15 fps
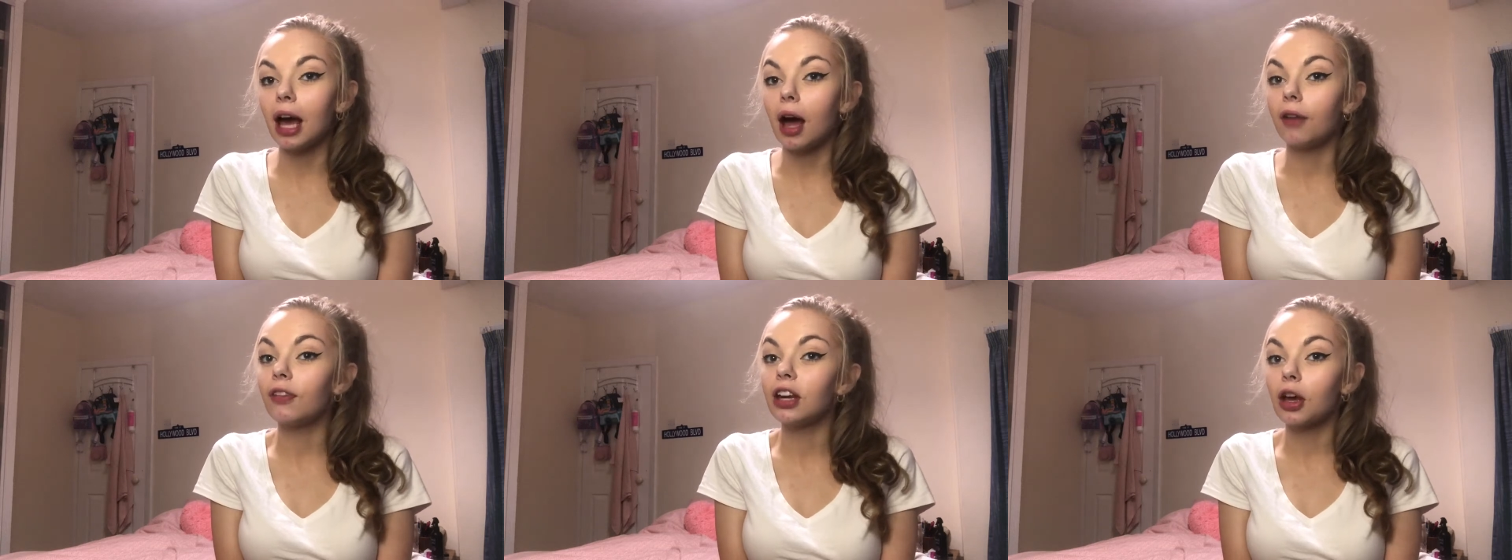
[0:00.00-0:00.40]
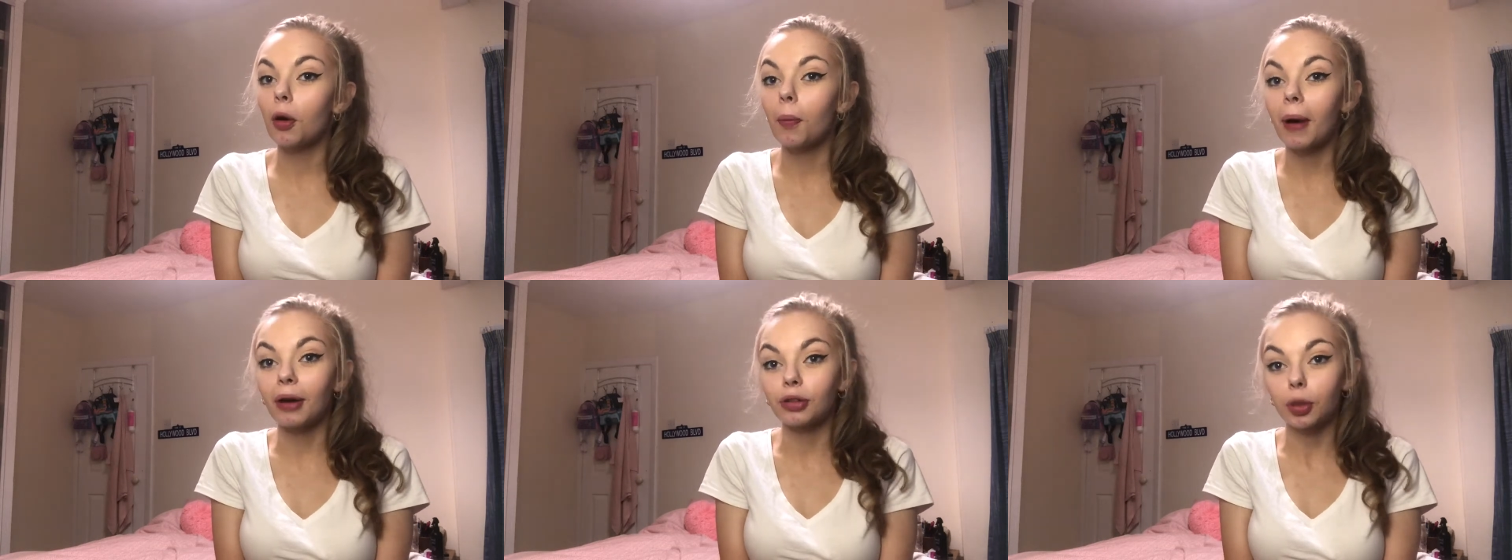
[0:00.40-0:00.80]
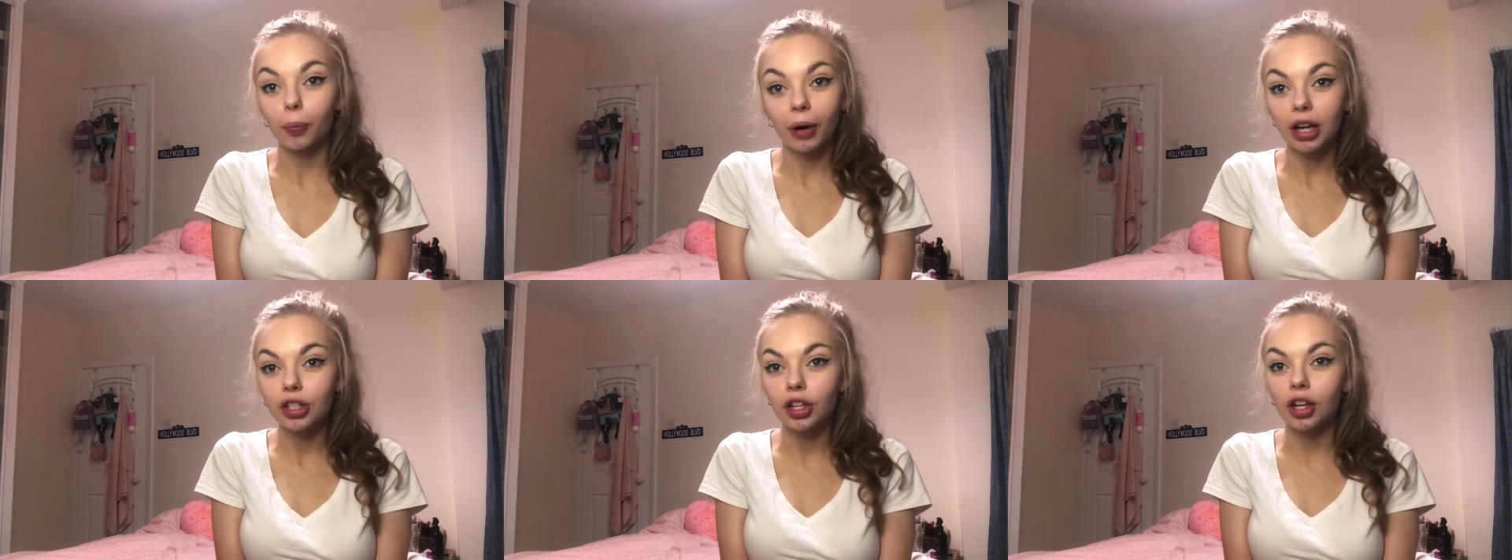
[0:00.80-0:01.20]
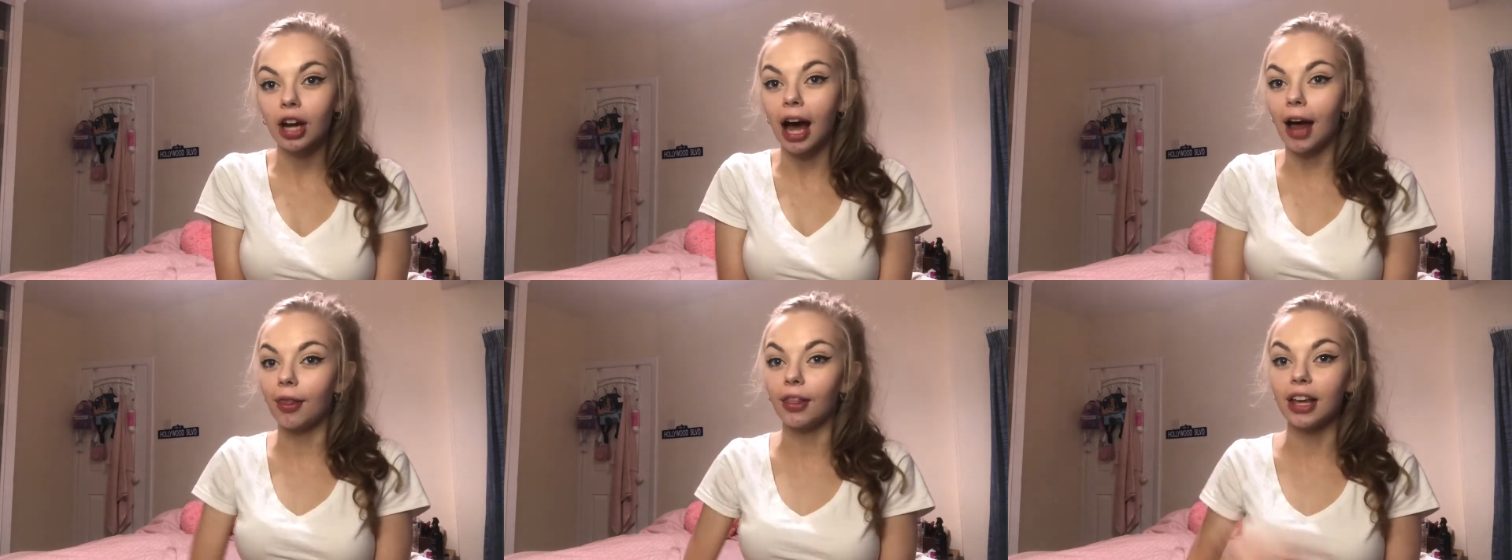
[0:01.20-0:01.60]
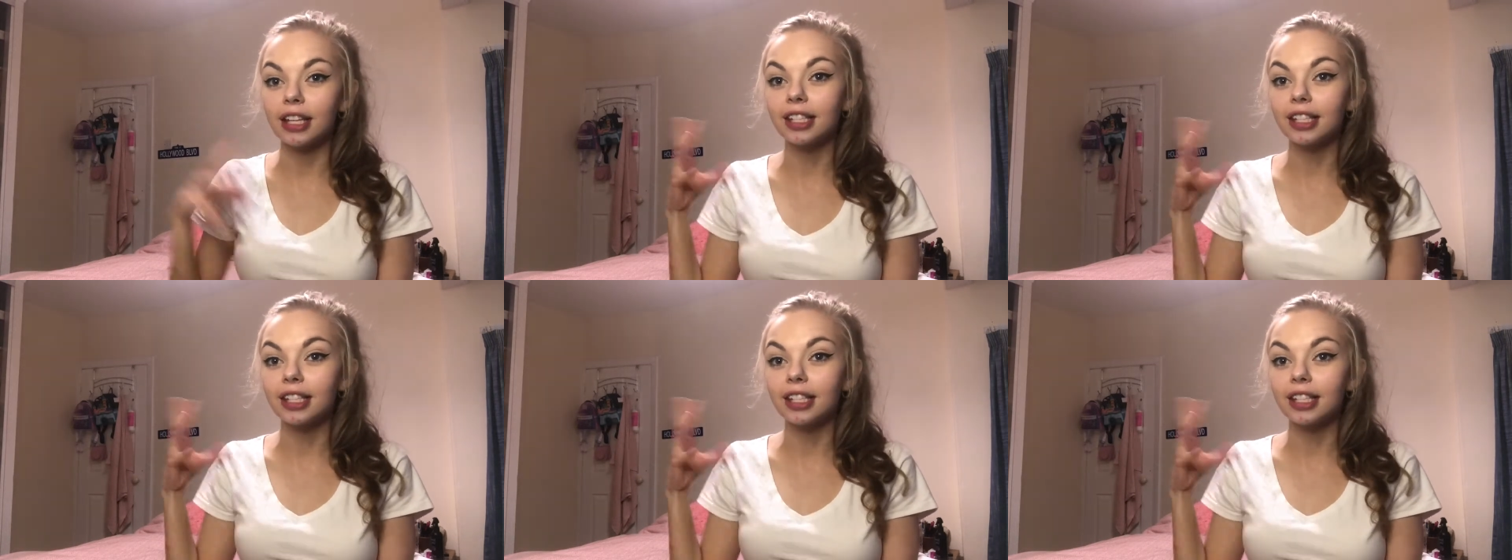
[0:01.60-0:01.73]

a video about depression and the